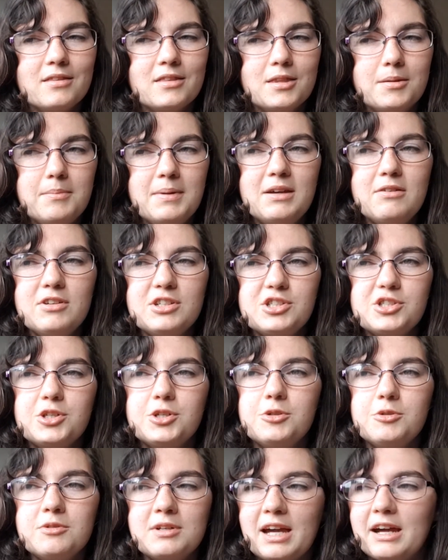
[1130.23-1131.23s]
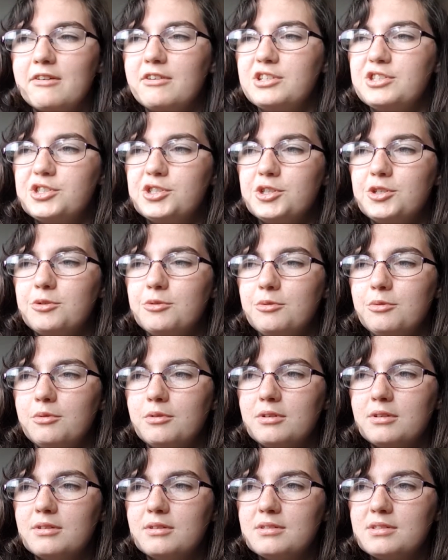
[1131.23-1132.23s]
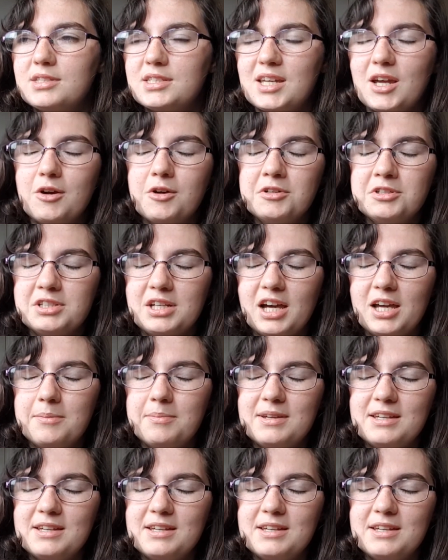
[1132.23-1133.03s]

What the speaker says: the Mary Sue, Gary Stu stereotype